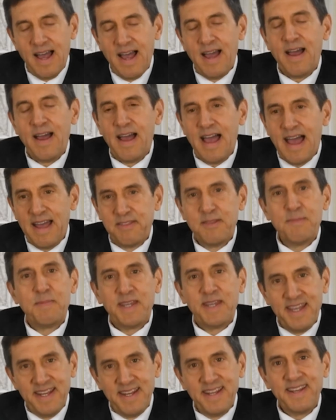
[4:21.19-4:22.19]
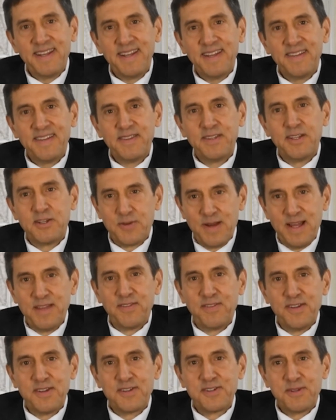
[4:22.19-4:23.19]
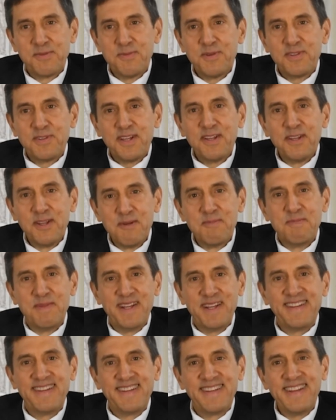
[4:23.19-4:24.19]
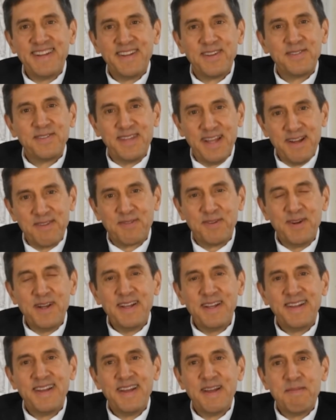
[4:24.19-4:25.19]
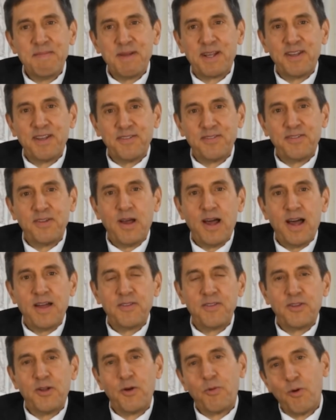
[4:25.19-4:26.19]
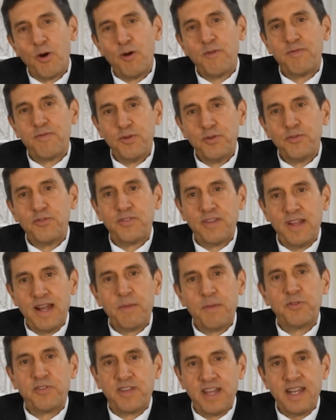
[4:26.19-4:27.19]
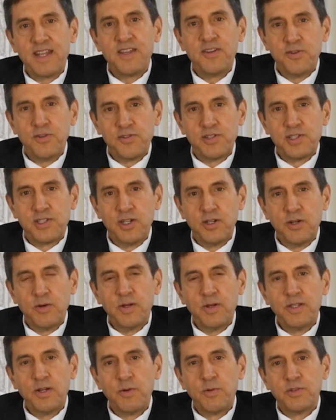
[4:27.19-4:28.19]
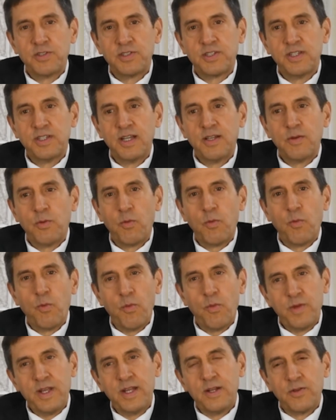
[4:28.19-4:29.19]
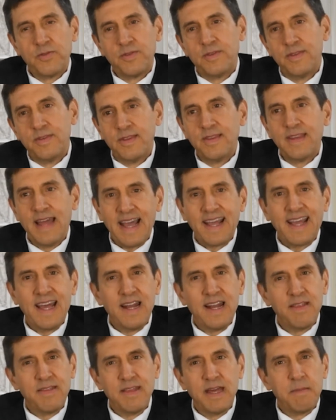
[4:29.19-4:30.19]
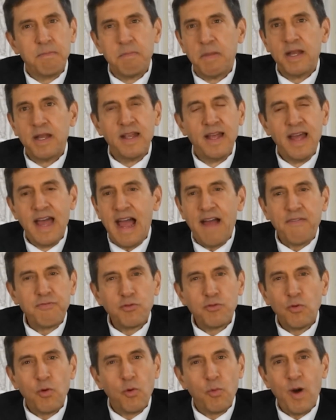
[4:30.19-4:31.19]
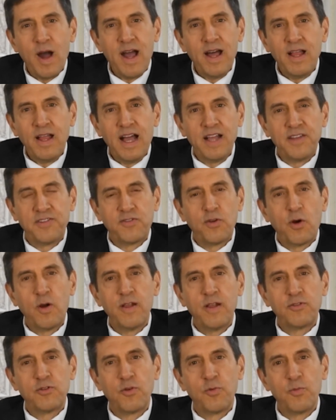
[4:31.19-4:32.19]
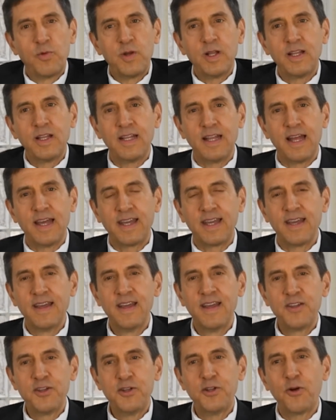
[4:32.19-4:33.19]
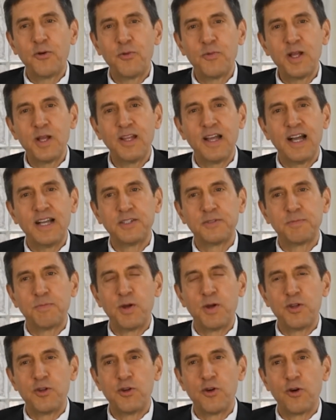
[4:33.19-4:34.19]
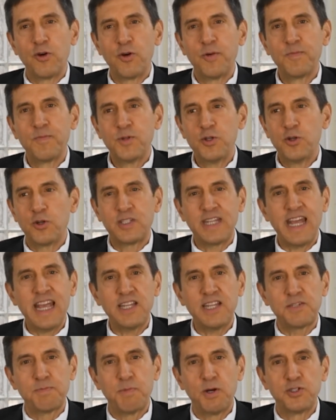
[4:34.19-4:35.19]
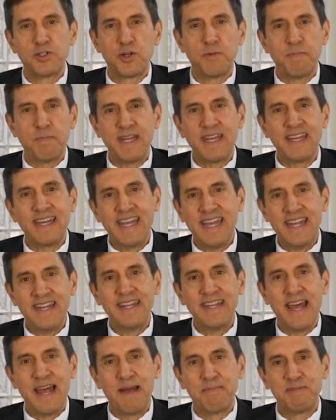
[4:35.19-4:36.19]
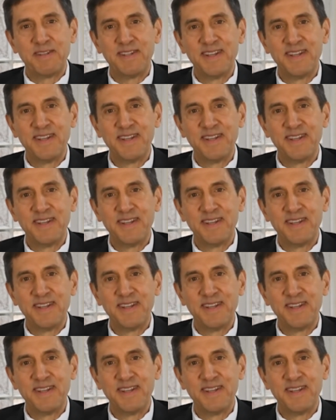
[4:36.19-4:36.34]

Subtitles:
At the beginning, the transition was a little bit, different, because there were foods that I was getting used to, and there was, that kind of thing. But after a while, I started to really you don't realize, but your taste buds are being kidnapped.